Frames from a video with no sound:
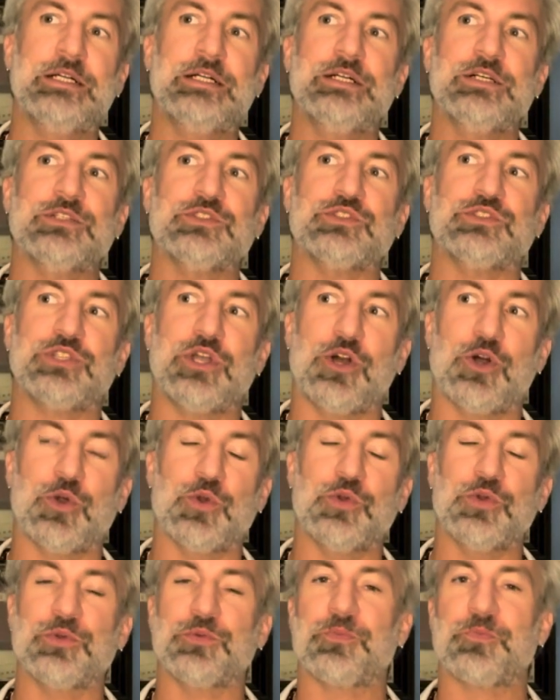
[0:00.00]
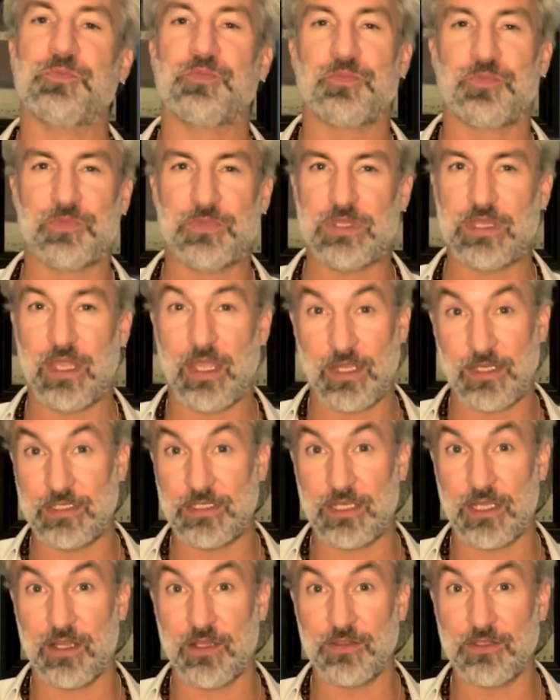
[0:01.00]
So the
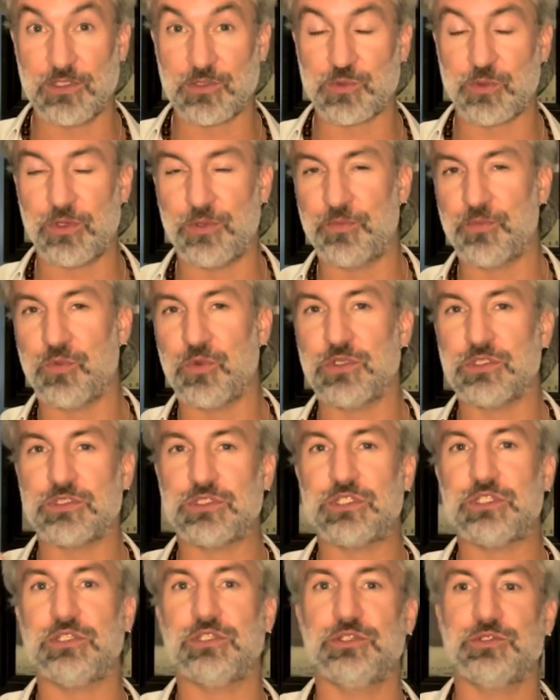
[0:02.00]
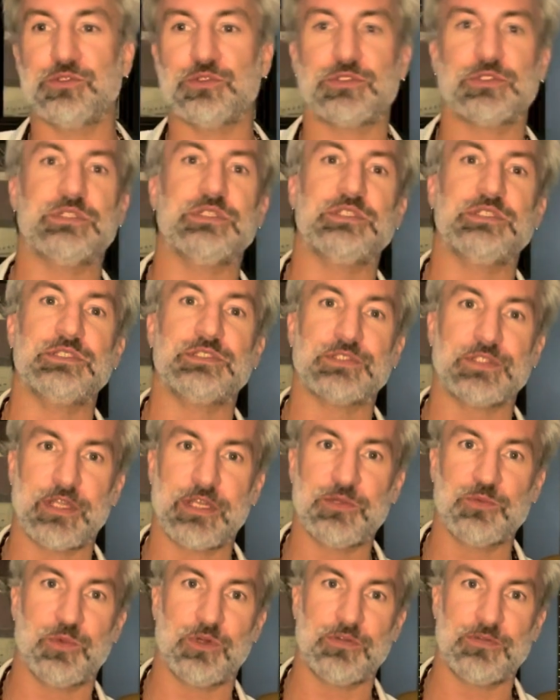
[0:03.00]
idea on this one was to use the
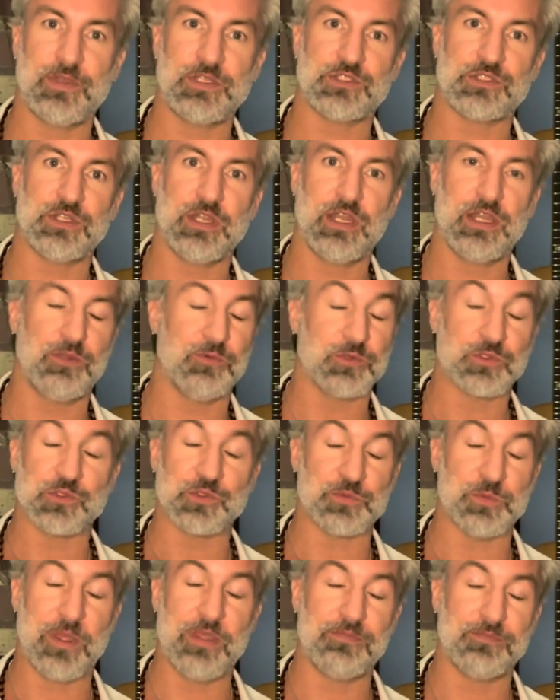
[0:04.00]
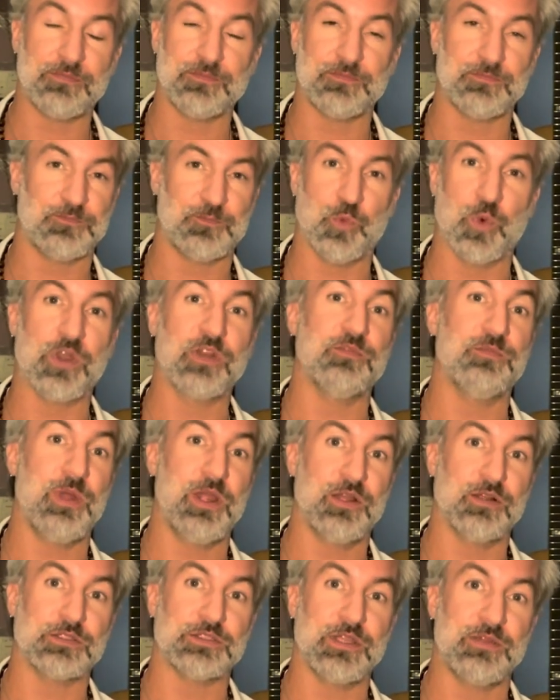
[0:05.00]
Slutty Wolf H90, which was one of
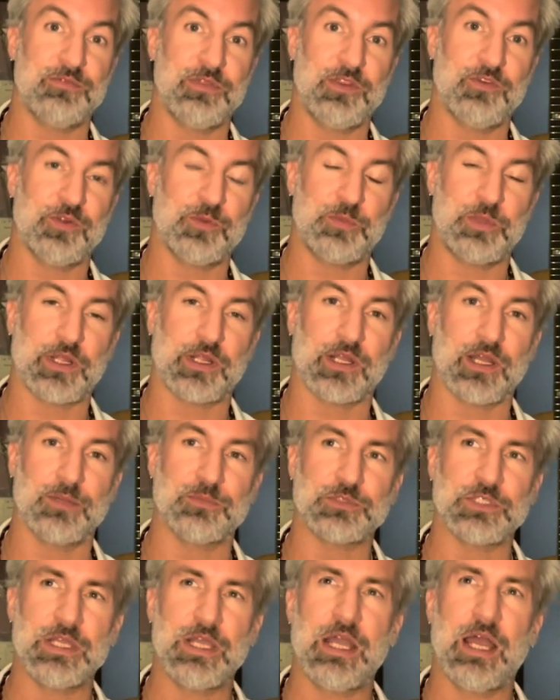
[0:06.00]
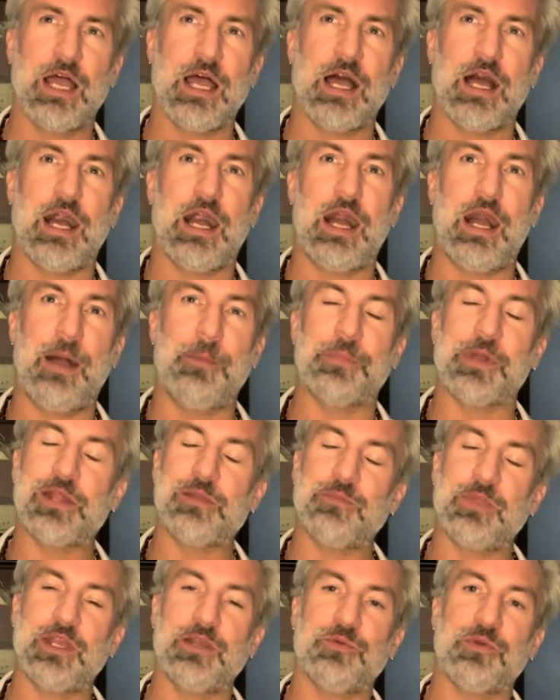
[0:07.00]
my all-time favorite pickups. But
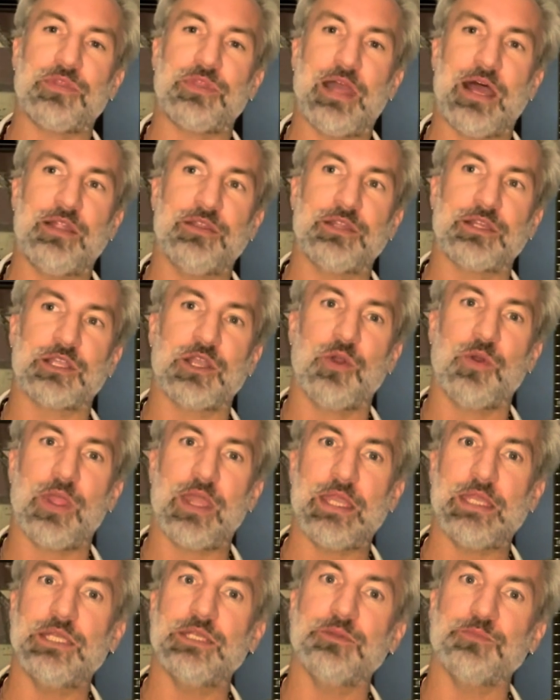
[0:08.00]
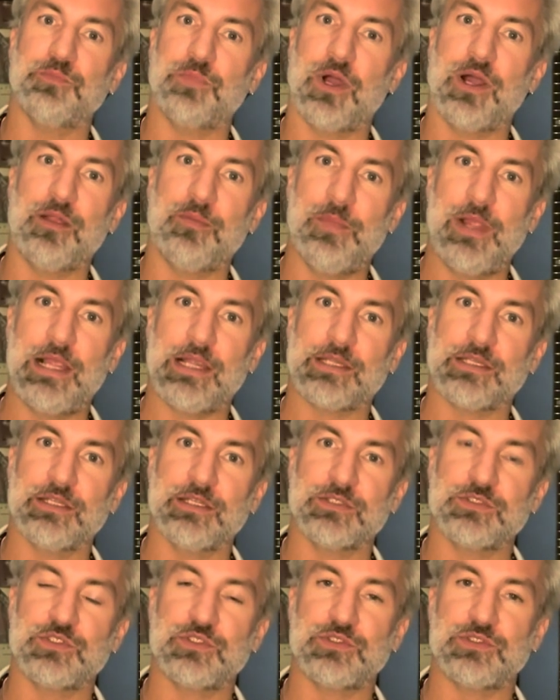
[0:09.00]
I made it with Alnico 8 bar
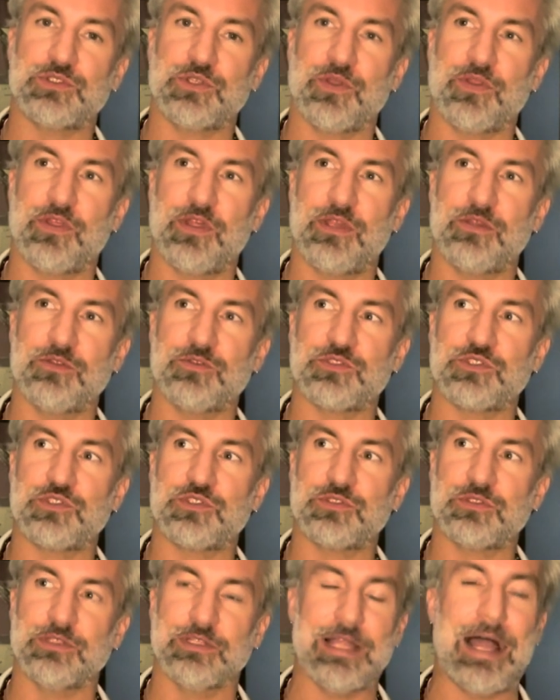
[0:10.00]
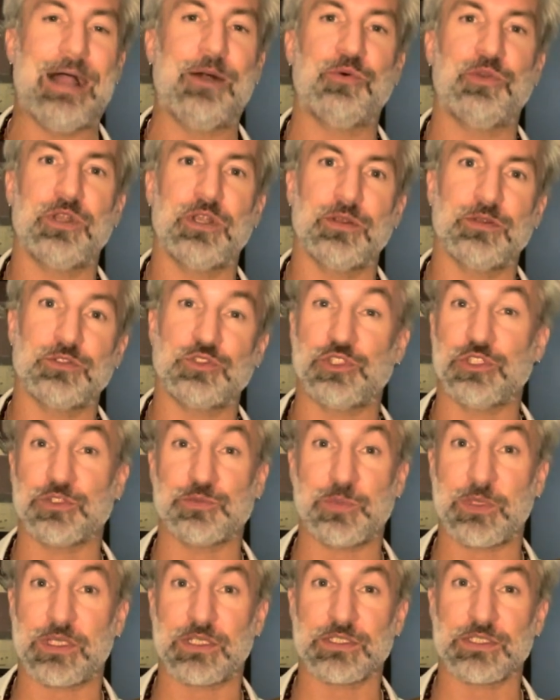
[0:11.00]
magnets so that it's louder
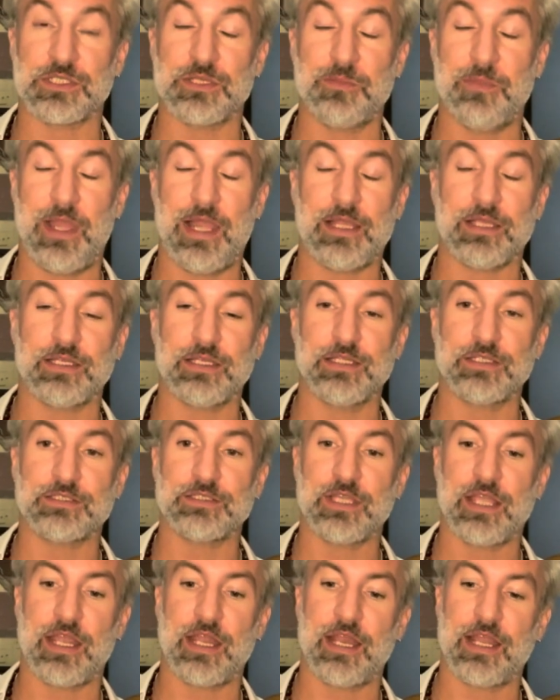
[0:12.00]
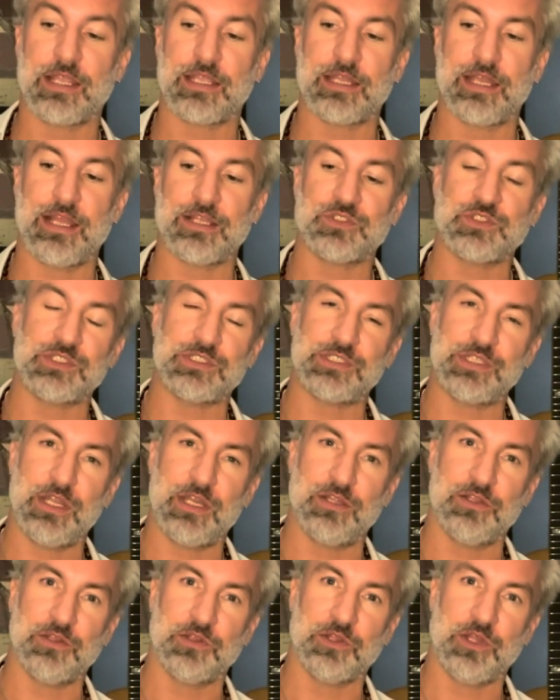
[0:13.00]
just because of the magnets, and I could actually set
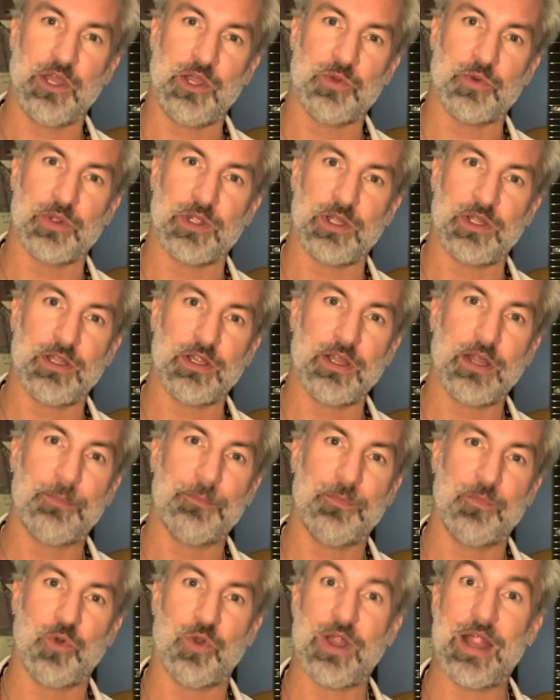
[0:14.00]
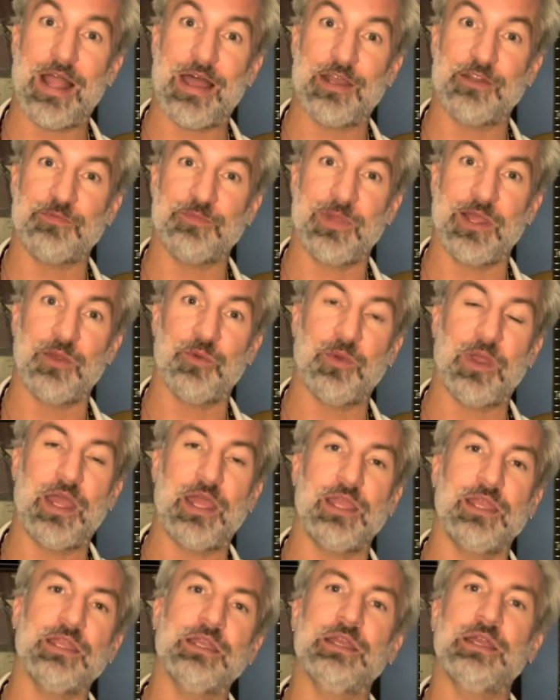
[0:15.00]
it lower, more out of my
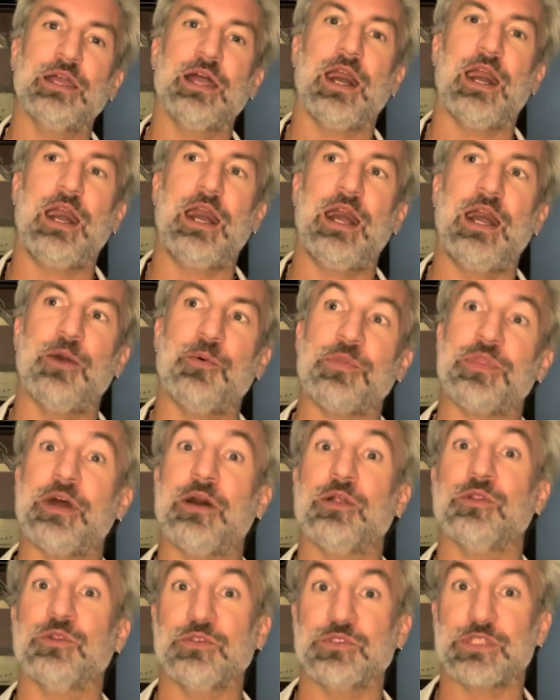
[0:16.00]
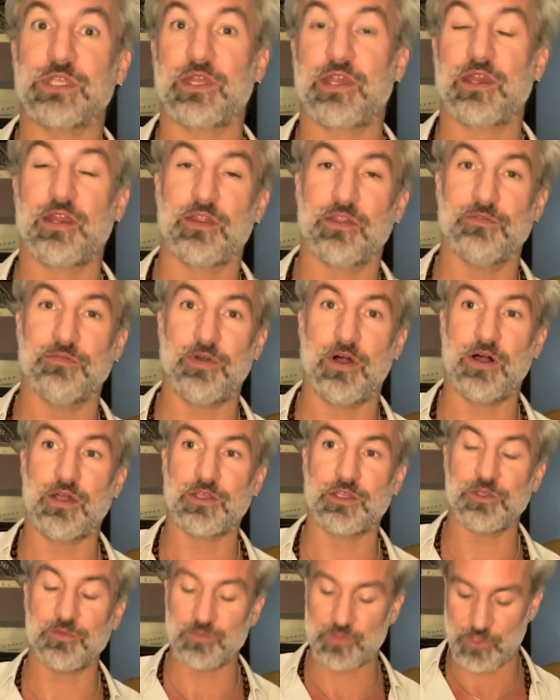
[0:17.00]
way, without losing any of the
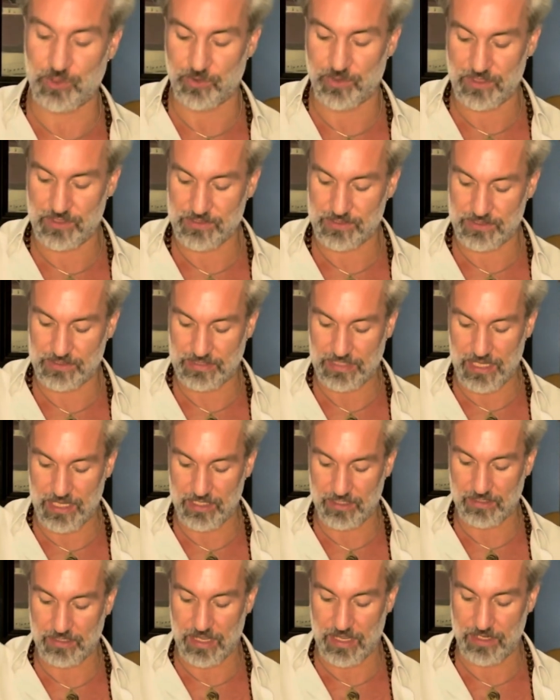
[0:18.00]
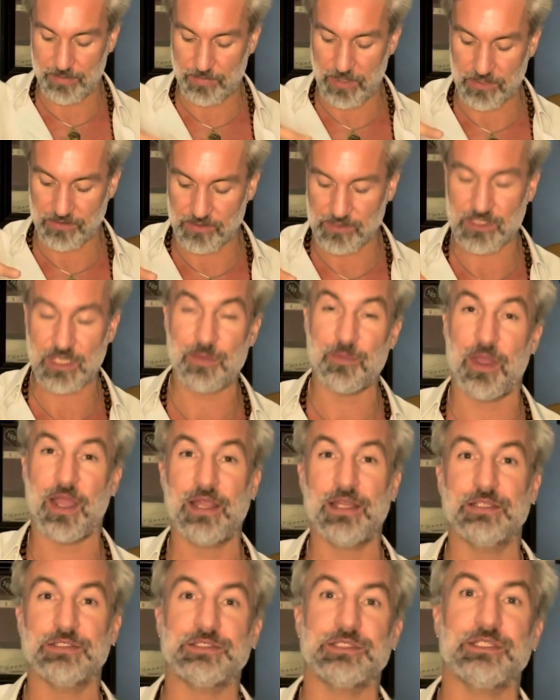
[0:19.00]
volume. So it is set at about the same
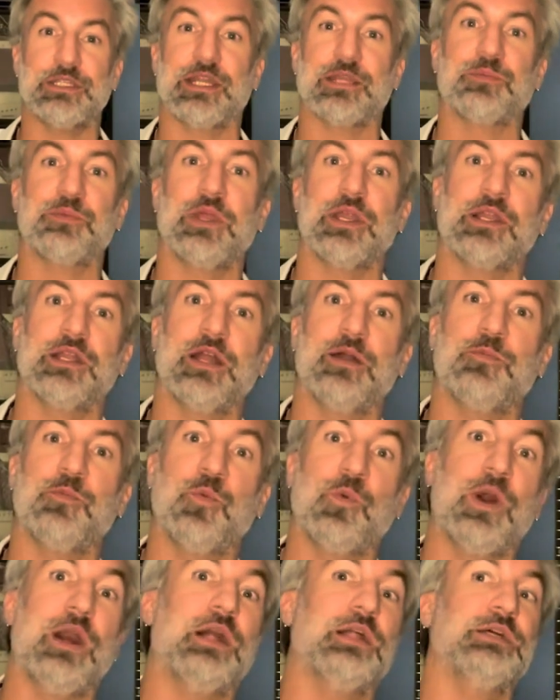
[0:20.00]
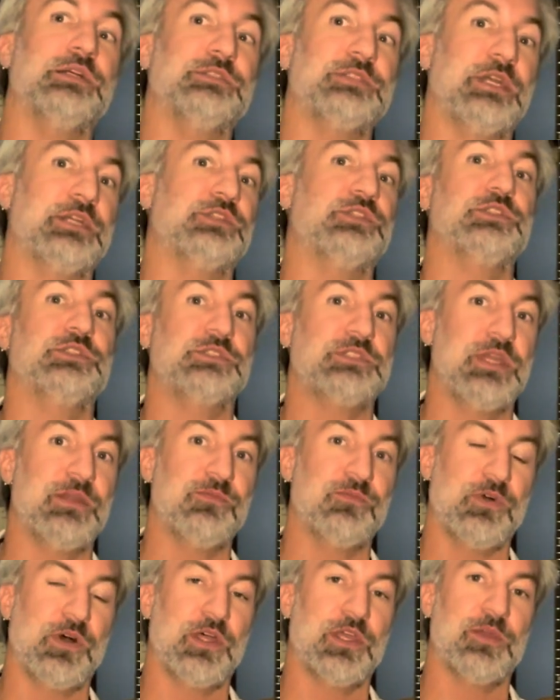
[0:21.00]
height as the neck pickup, while it's actually the
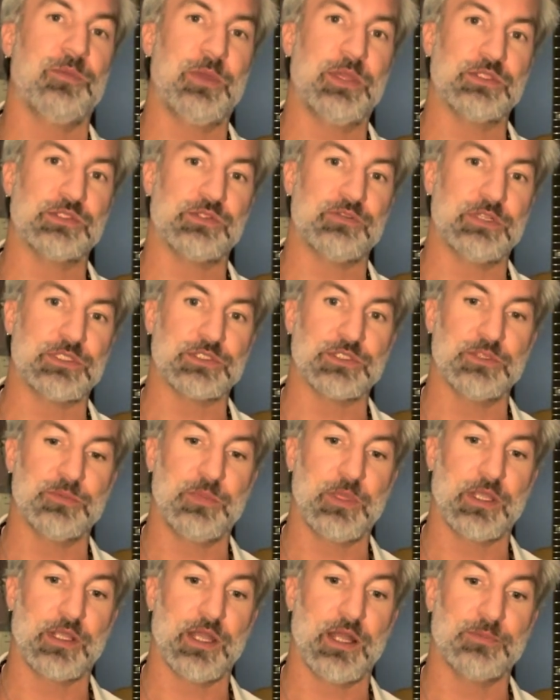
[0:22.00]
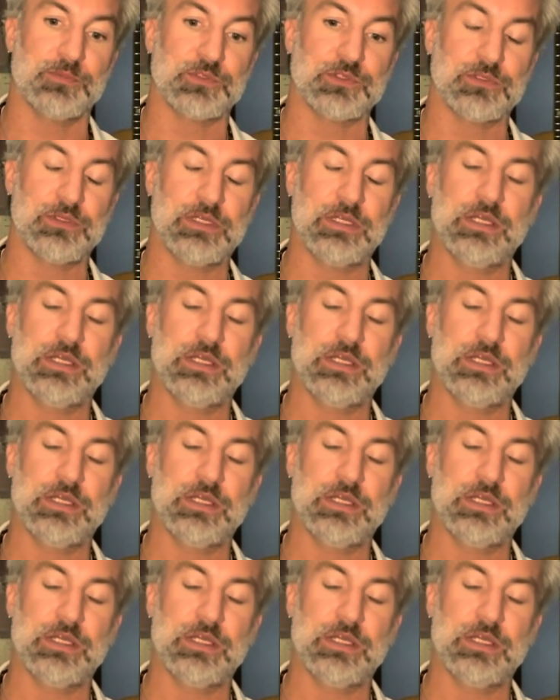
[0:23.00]
same volume as the rest of the pickups.